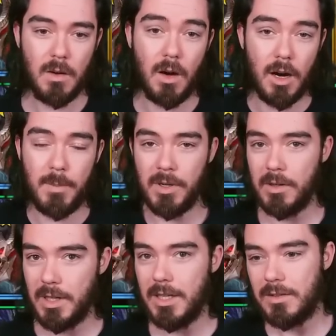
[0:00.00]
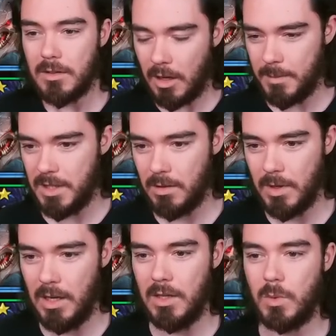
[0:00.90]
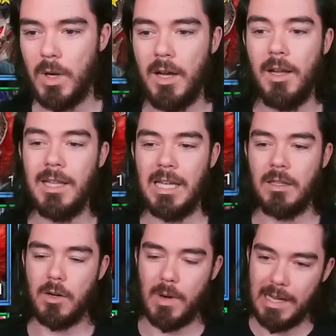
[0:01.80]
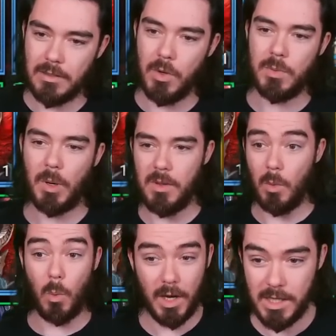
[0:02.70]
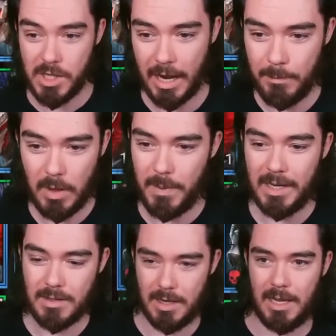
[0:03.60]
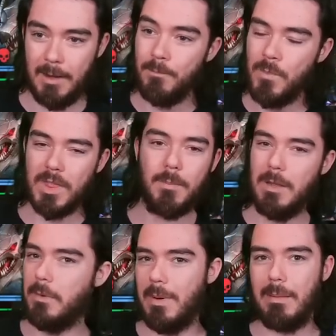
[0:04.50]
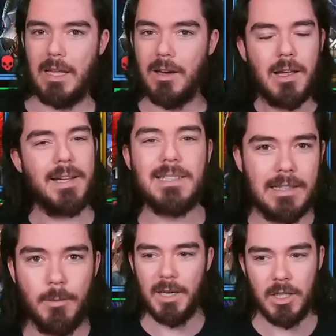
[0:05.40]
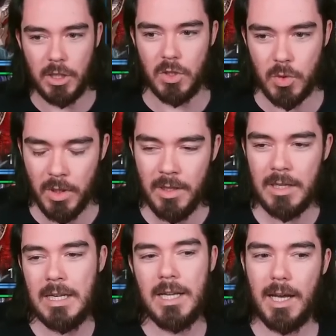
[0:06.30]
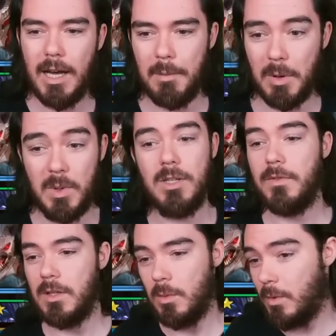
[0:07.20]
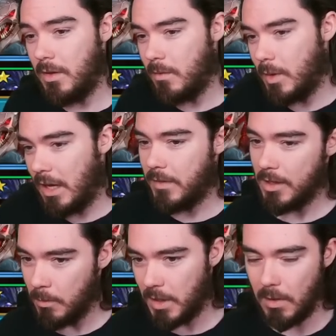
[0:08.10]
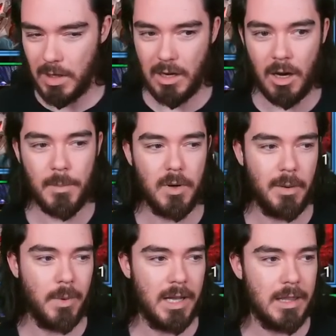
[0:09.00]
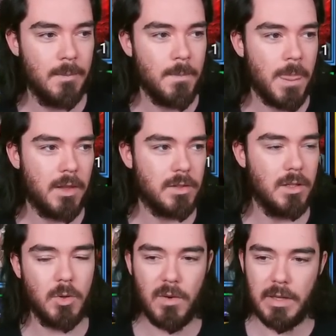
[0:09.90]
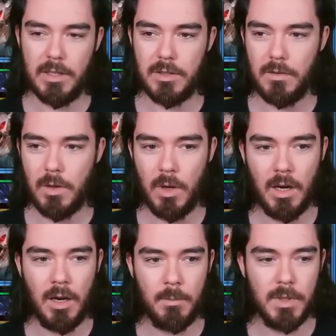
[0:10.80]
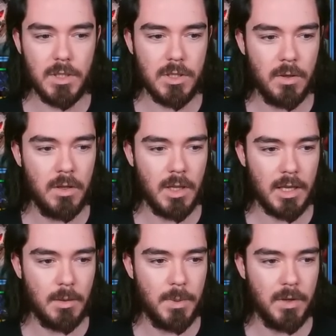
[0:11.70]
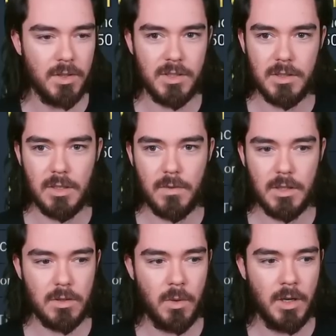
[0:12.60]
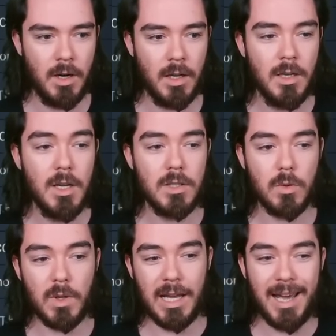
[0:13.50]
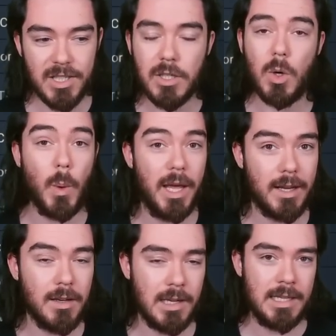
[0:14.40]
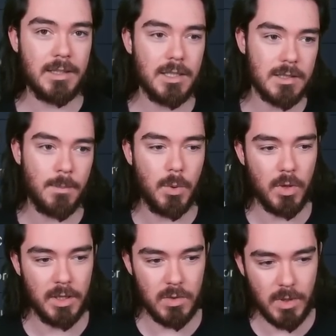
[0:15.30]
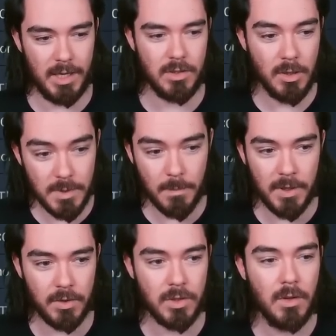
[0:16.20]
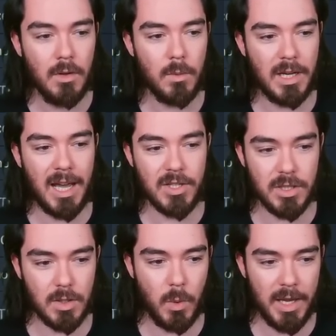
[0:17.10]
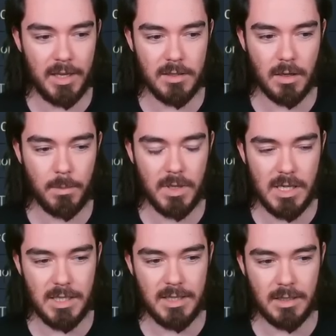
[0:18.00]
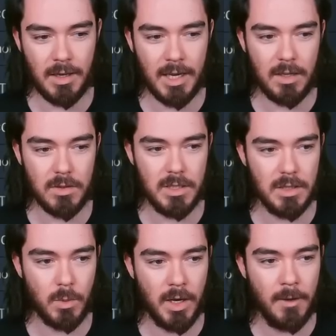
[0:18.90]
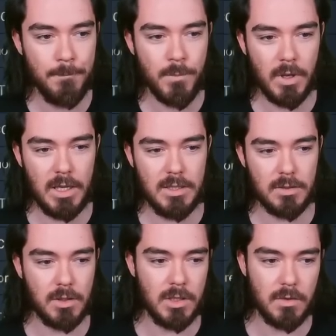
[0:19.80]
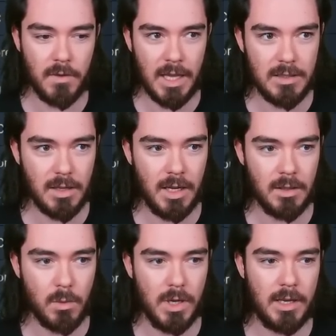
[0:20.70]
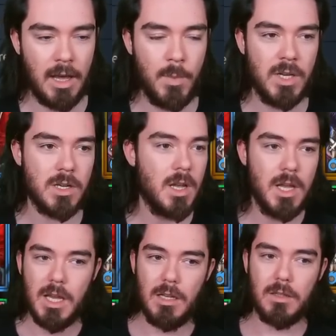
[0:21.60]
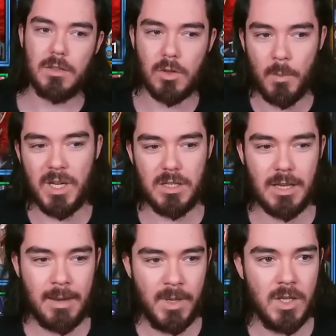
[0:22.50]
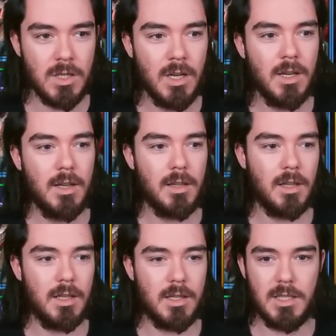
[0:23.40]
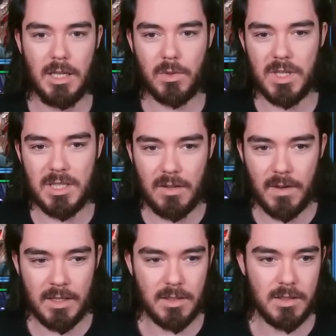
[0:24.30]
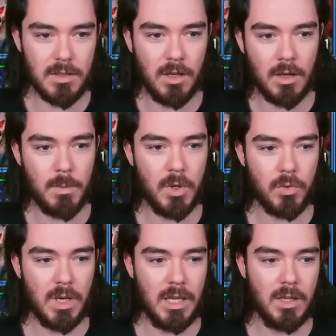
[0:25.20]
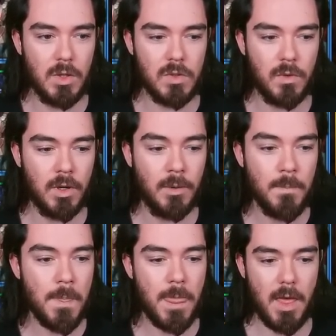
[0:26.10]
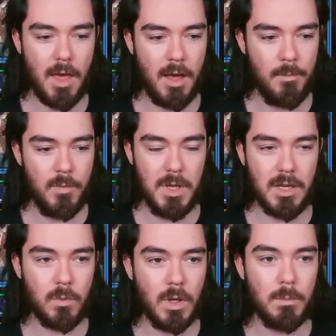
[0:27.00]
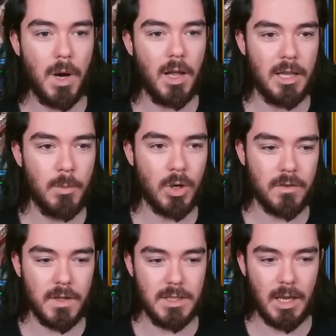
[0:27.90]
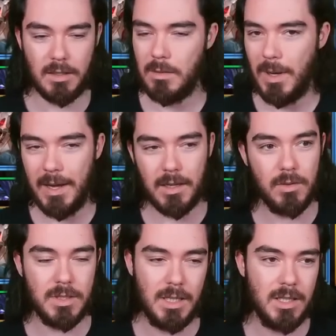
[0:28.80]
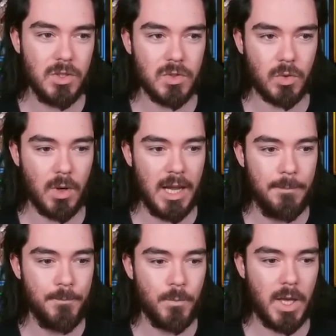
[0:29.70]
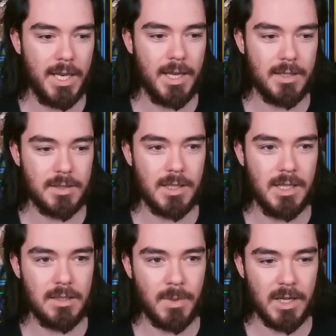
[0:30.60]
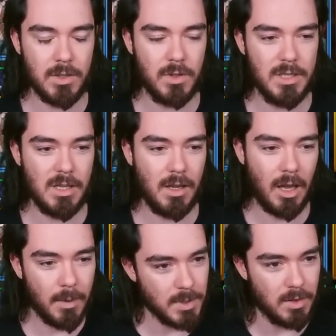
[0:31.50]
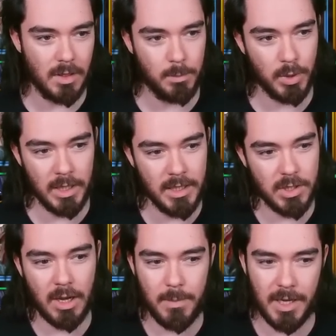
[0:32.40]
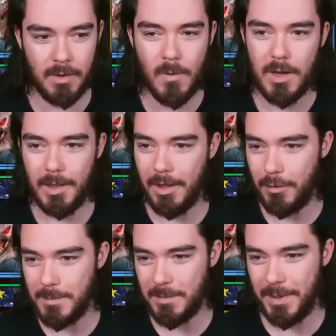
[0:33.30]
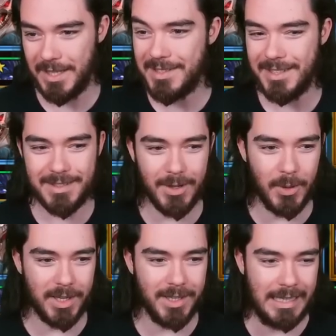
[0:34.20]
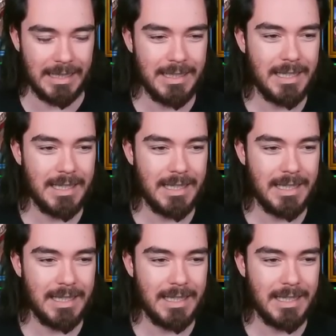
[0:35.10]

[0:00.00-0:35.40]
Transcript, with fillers: Arbiter is top tier really as well. And then Karato is probably the one champ we picked today that people might be like, oh, that's a little unusual. Uh, but we do have the, we, we have the Yumiko to combo him with. So you do have that stuff going on. But to show you like the builds and the stuff that's going on. So Ragash, quick. I think this is important, right? In terms of the builds, Ragash is quick. He's got pretty decent accuracy as well. And he's good defense and crit damage. He does so much damage. The, the decreased defense and stun are both really useful. Um, he can run polymorph because he has some accuracy. It's just great. And he has these masteries. Absolutely brilliant champion. Love him to bits. He's so good.